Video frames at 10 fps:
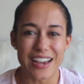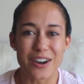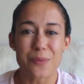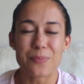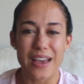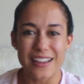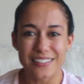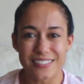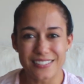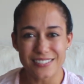I hope that
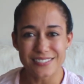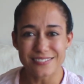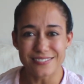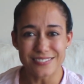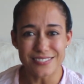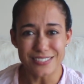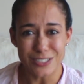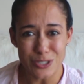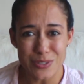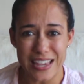
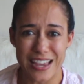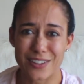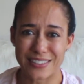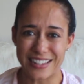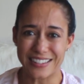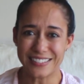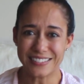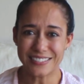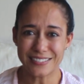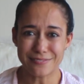you stay healthy.
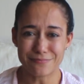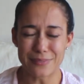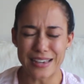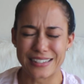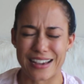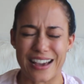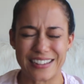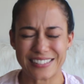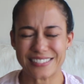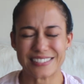My
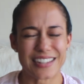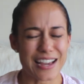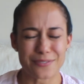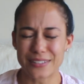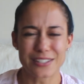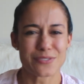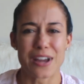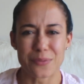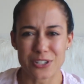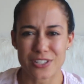God, I really do
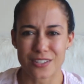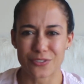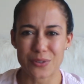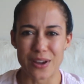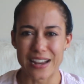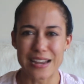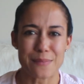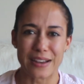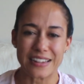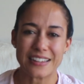not wish this flu on
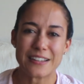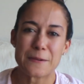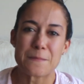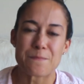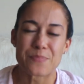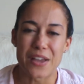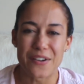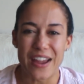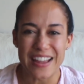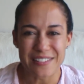anybody.
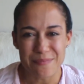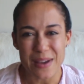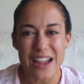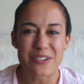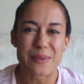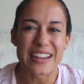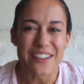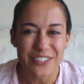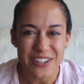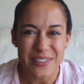All right, bye everybody,
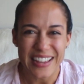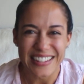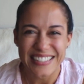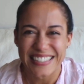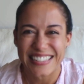have a great weekend.